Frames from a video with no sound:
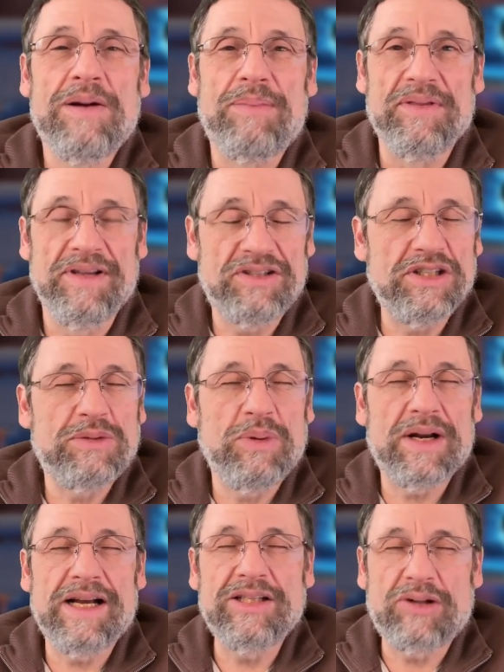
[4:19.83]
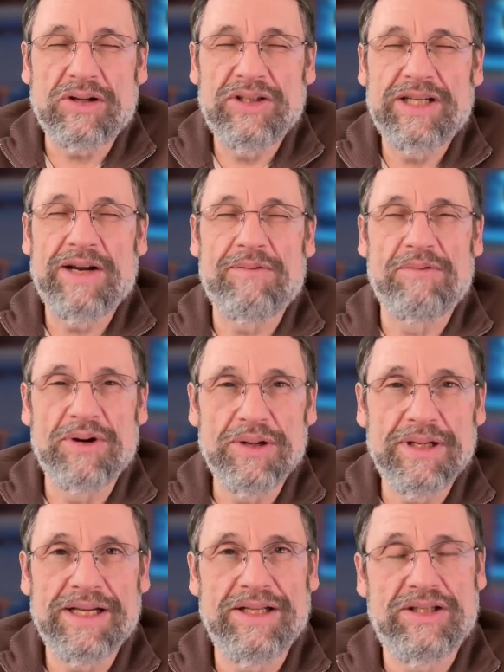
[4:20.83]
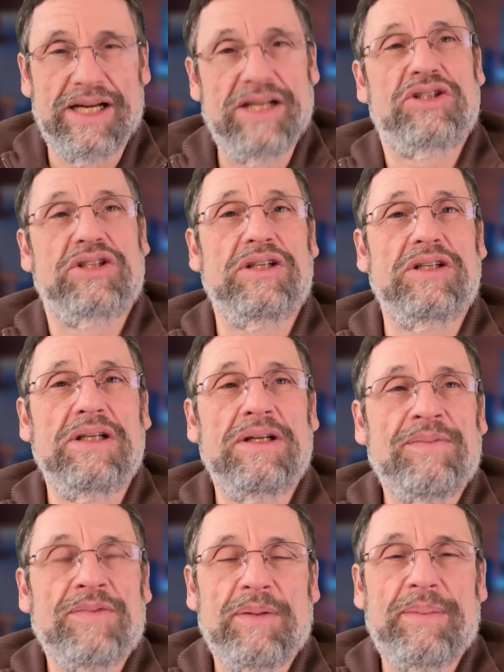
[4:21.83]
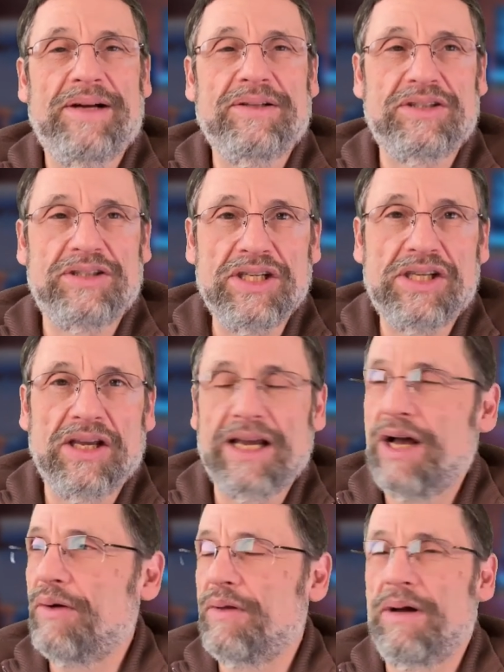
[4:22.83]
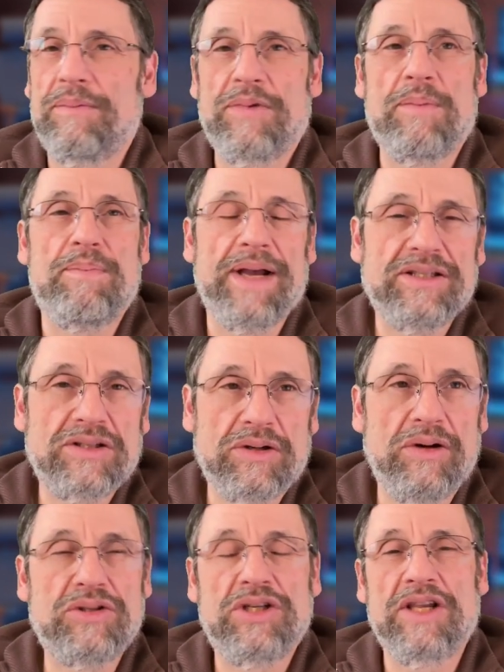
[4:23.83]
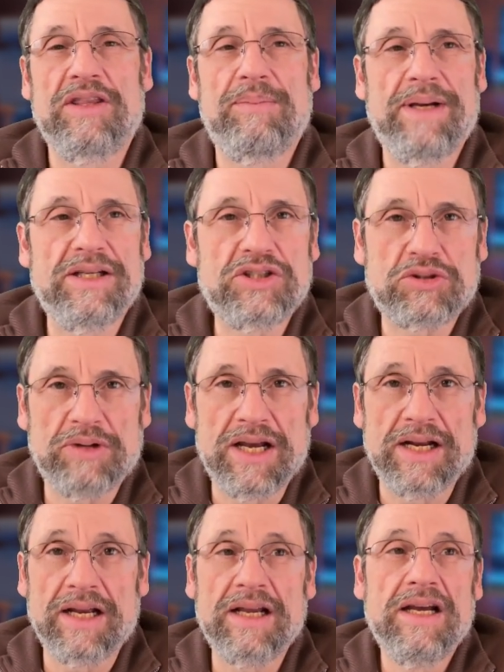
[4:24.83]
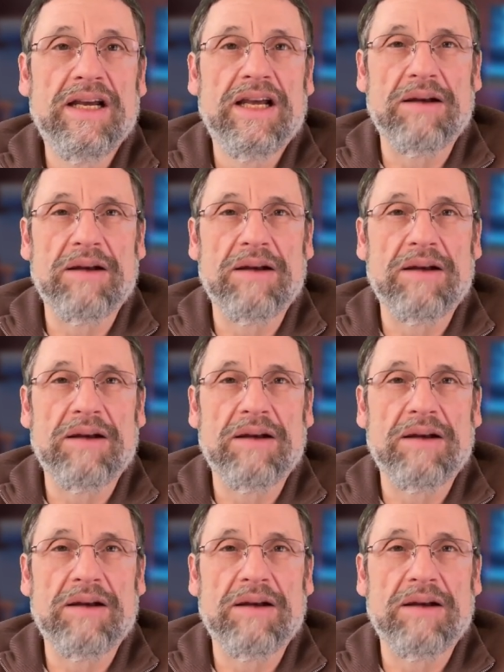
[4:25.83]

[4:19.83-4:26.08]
but this is when I started to get really intentional about seeking out the best coaching, the best training,